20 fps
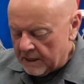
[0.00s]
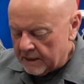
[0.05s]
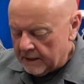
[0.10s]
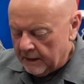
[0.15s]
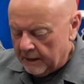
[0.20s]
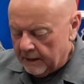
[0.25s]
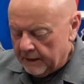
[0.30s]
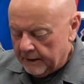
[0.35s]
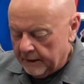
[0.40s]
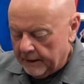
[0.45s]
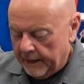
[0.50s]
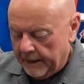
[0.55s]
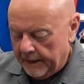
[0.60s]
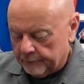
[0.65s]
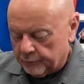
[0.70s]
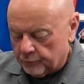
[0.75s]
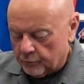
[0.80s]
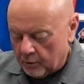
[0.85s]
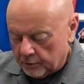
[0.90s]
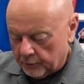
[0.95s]

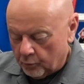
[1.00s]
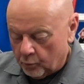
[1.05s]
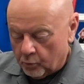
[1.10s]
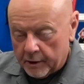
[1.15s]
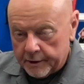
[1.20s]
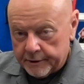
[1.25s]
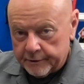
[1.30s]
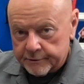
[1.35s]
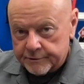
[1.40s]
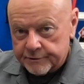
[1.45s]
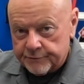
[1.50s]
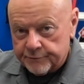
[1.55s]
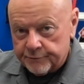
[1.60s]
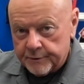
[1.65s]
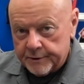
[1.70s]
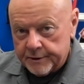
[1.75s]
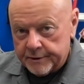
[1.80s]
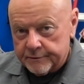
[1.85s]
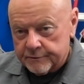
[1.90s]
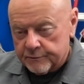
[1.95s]
and run the wires
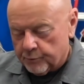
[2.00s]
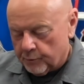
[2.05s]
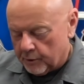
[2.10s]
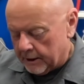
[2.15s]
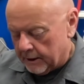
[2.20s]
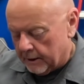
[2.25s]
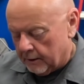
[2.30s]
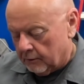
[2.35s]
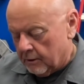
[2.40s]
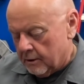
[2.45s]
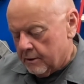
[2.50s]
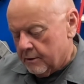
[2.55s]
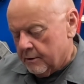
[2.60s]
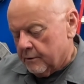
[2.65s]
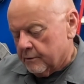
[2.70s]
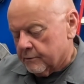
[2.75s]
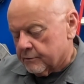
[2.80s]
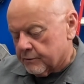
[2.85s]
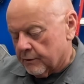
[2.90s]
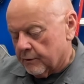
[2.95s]
through it as well.
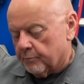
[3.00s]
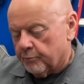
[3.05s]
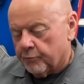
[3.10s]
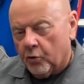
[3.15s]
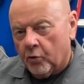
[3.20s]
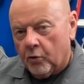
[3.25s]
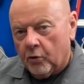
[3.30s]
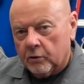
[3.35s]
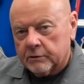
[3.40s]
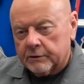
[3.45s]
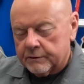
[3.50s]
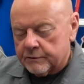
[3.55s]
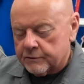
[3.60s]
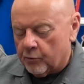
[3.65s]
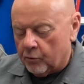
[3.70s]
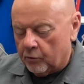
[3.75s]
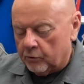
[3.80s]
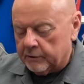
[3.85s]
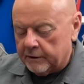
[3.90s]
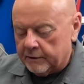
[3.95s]
So the bolt is
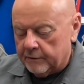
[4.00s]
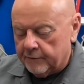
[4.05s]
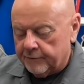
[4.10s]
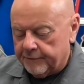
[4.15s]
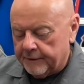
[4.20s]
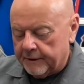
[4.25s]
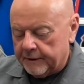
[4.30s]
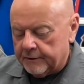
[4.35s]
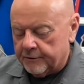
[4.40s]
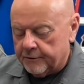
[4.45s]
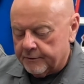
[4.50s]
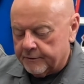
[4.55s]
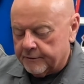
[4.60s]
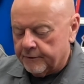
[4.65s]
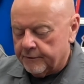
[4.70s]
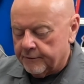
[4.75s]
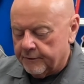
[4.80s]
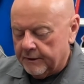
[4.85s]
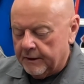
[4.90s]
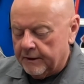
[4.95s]
holding the fender
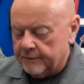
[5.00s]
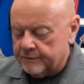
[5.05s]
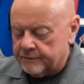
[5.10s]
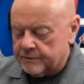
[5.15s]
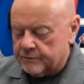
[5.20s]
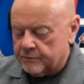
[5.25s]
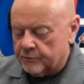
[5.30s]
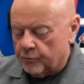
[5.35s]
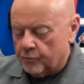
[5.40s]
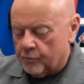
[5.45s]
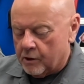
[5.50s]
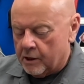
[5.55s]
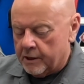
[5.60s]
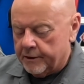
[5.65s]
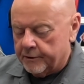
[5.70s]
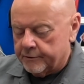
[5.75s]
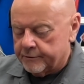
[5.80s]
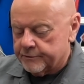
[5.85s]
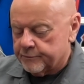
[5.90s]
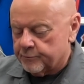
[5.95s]
to this, the
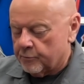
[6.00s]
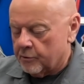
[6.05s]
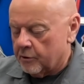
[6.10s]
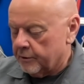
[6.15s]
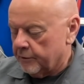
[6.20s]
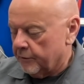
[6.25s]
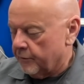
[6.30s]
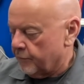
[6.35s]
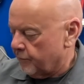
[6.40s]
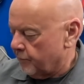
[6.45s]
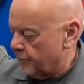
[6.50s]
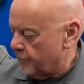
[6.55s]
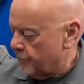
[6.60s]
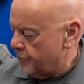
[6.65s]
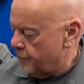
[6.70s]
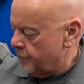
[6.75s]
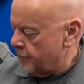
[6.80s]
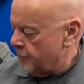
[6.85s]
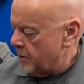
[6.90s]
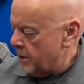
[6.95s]
wires run
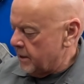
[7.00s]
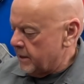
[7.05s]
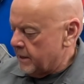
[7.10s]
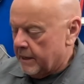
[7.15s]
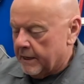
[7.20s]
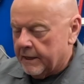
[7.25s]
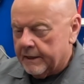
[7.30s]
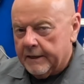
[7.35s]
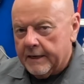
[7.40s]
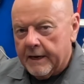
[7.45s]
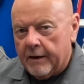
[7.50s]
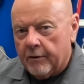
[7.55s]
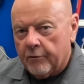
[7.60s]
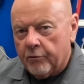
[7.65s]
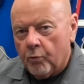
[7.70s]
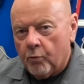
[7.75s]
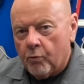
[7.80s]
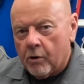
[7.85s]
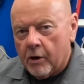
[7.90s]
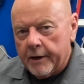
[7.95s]
through, and now
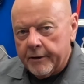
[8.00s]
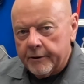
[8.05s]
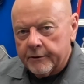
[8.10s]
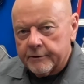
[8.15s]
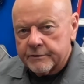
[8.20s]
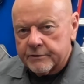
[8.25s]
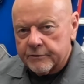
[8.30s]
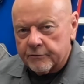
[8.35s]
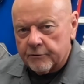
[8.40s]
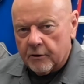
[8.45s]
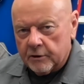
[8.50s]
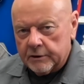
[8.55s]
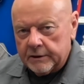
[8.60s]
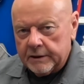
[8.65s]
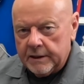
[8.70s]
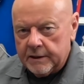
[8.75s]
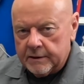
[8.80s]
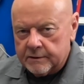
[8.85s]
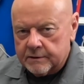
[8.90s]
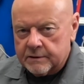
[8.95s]
the wires are on
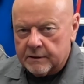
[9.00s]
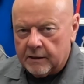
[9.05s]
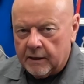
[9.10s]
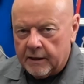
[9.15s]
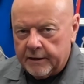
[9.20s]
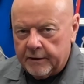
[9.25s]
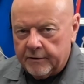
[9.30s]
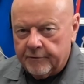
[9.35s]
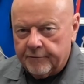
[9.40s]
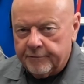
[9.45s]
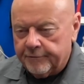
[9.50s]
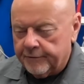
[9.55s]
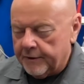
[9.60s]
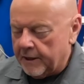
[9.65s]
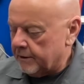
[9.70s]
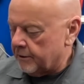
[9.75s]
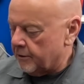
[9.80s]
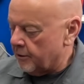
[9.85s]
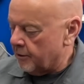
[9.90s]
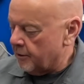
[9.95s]
the inside of the
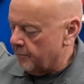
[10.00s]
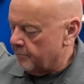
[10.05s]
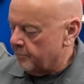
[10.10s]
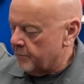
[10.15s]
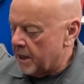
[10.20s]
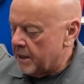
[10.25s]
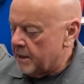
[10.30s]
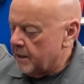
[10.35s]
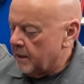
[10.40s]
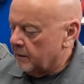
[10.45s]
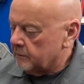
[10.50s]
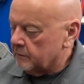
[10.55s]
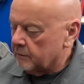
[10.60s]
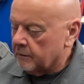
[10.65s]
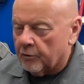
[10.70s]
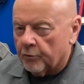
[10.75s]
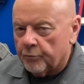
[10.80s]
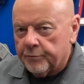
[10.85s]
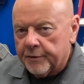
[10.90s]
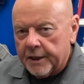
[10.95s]
fender.
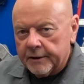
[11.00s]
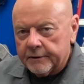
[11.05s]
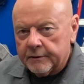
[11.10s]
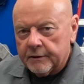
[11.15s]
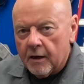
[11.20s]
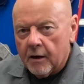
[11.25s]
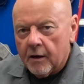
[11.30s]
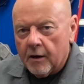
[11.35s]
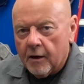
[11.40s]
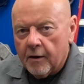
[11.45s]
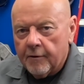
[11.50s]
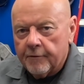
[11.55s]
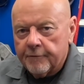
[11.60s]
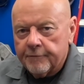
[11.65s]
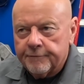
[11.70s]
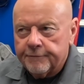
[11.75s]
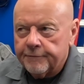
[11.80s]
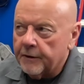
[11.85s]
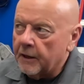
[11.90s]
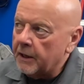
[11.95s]
Little bit of